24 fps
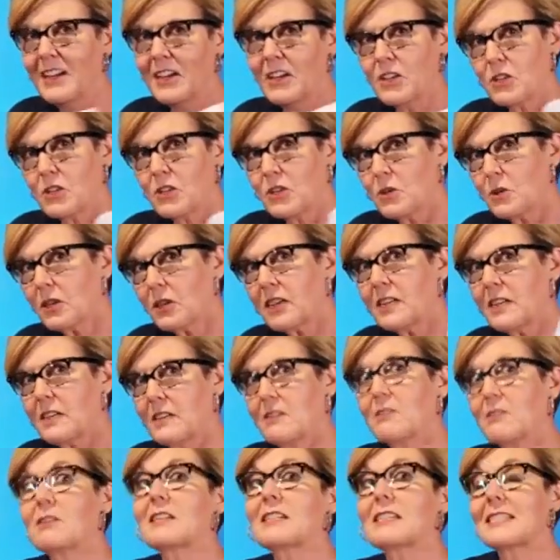You're going to
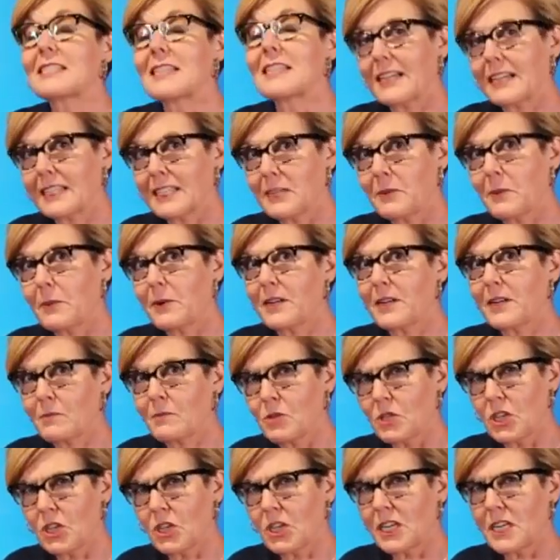know exactly what
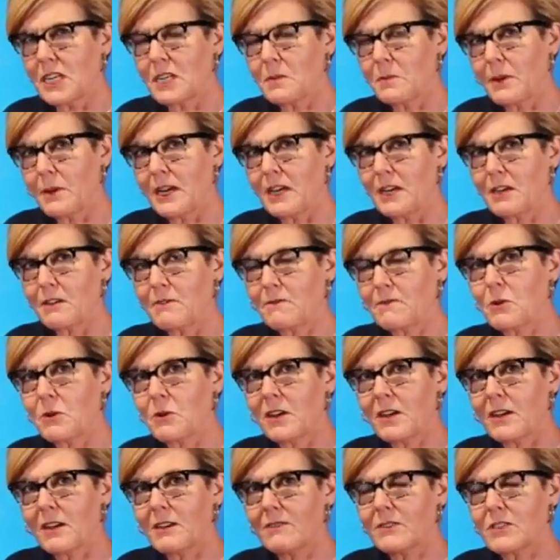I'm talking about if you
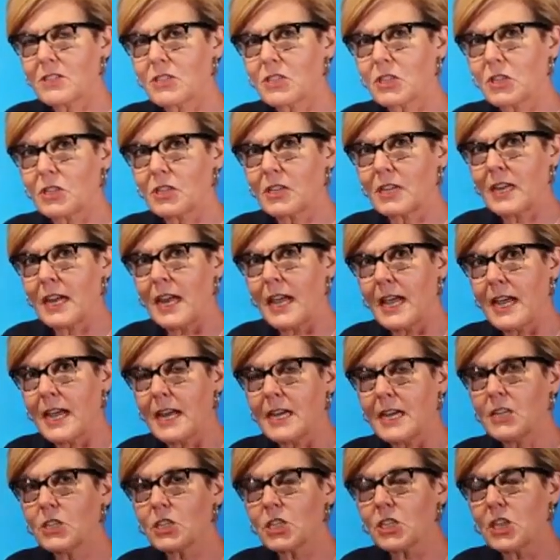are of a certain
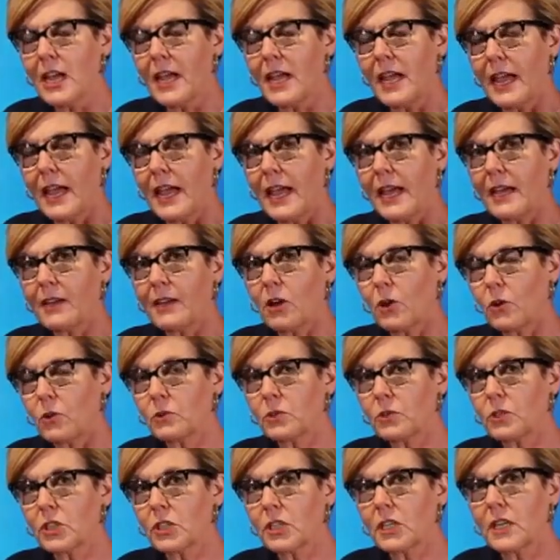age and
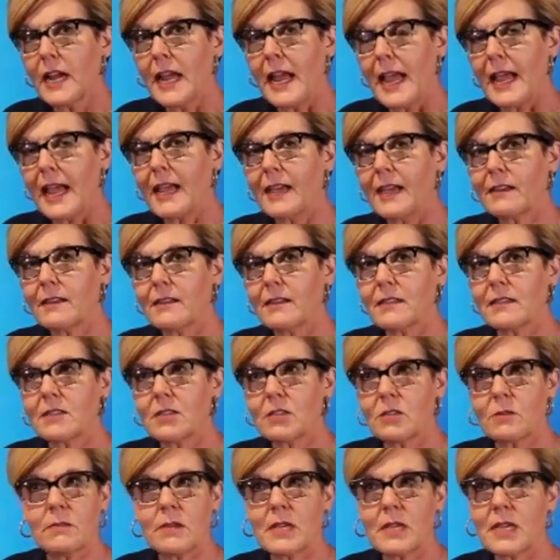older. And
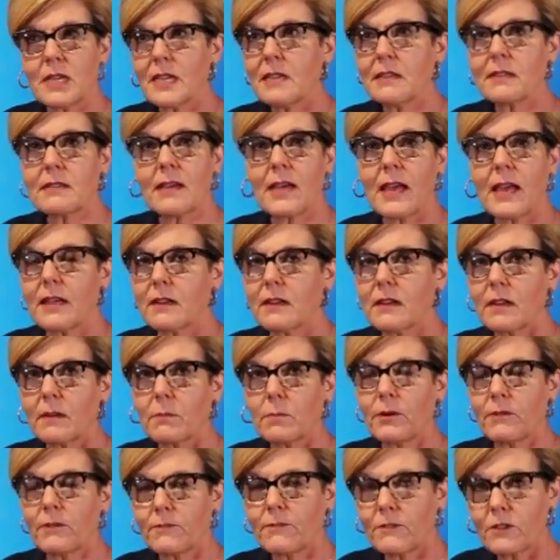to me, that
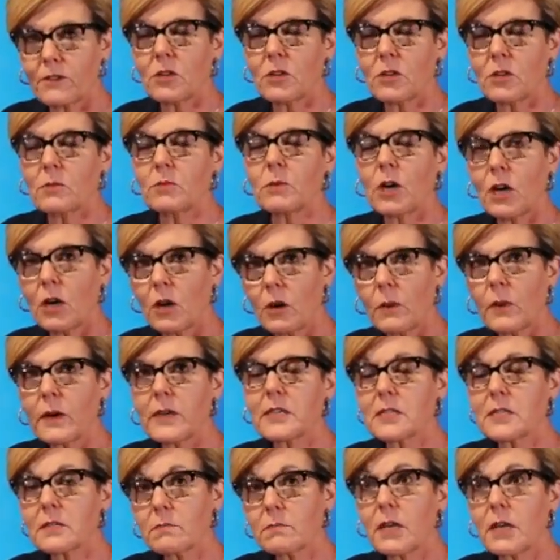perfume
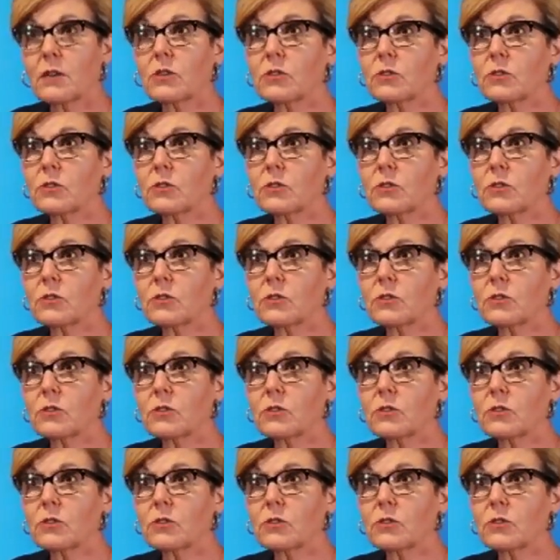always smelled